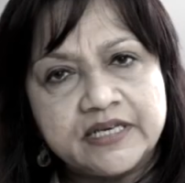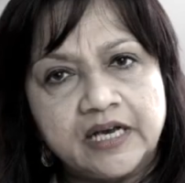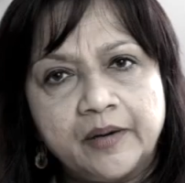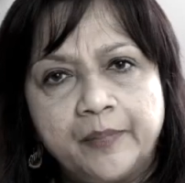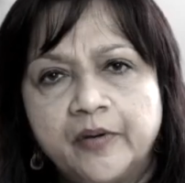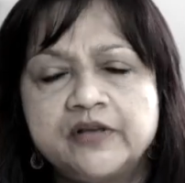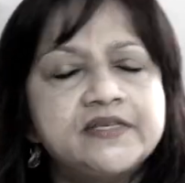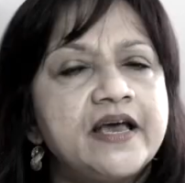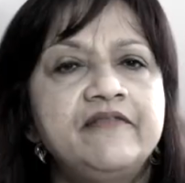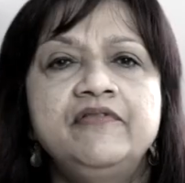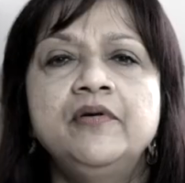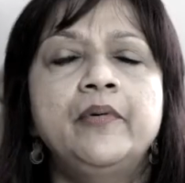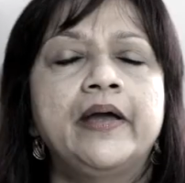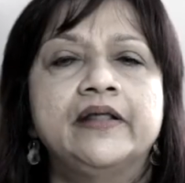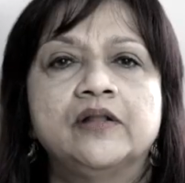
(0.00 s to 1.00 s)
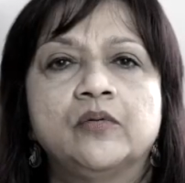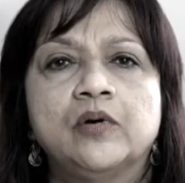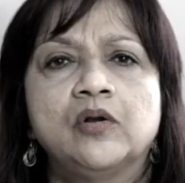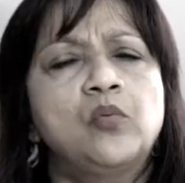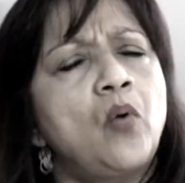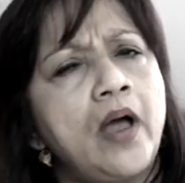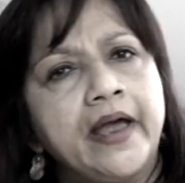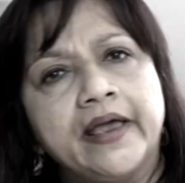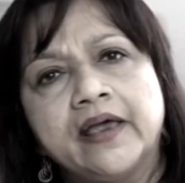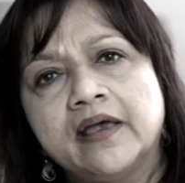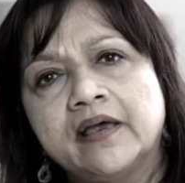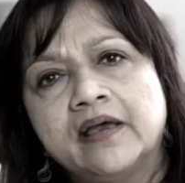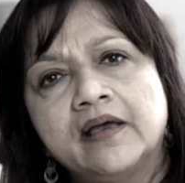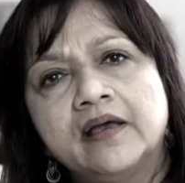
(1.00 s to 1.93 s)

Singapore, it's everywhere in the world. Why?